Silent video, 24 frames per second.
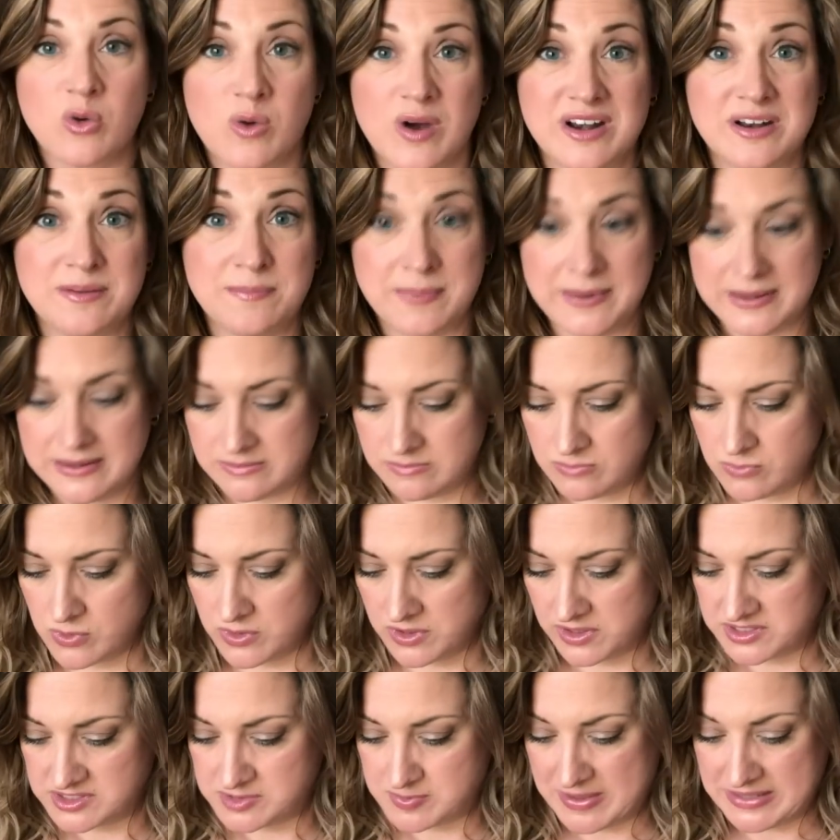quite a bit more
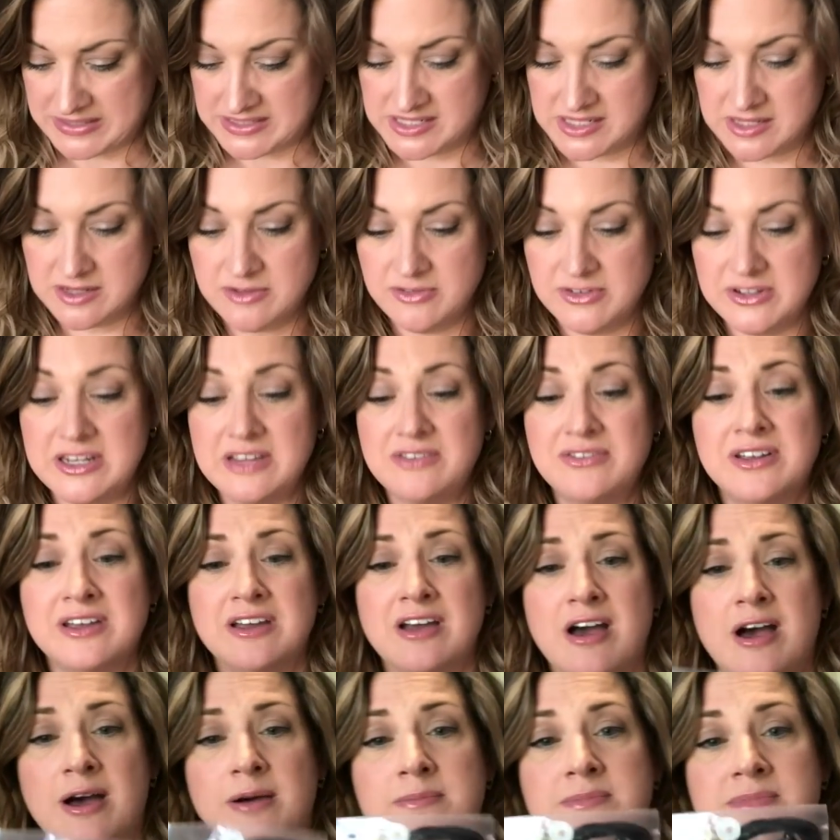expensive. It even
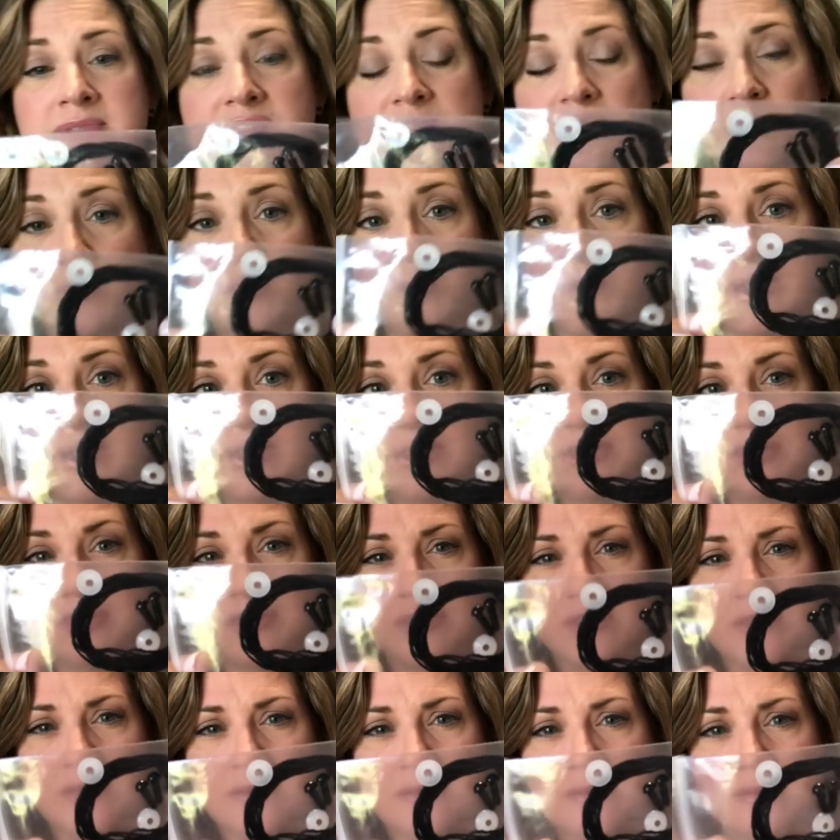comes with
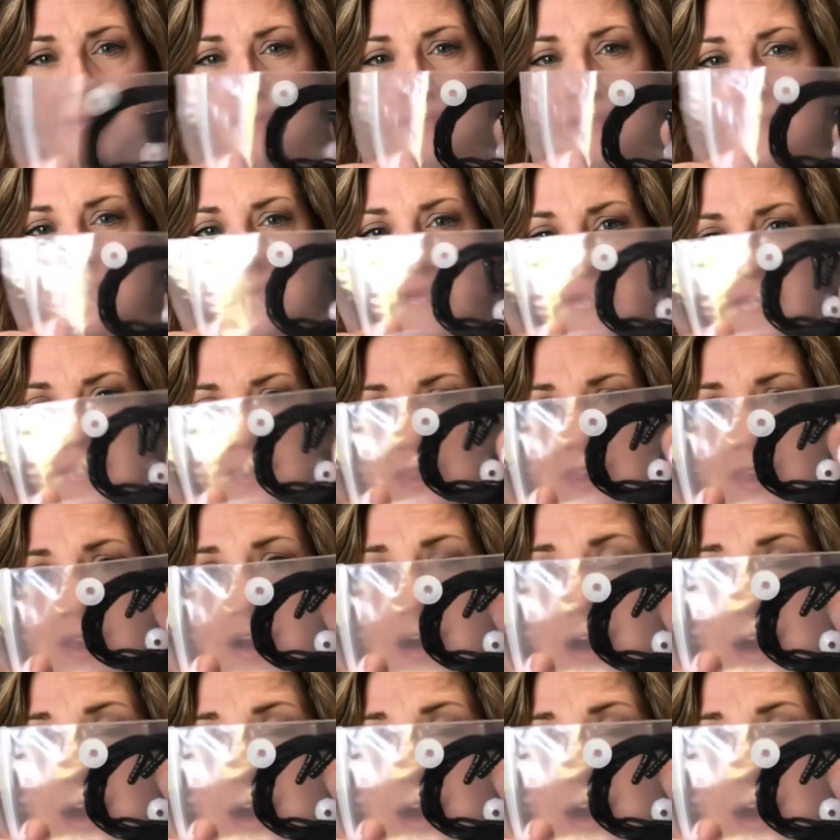the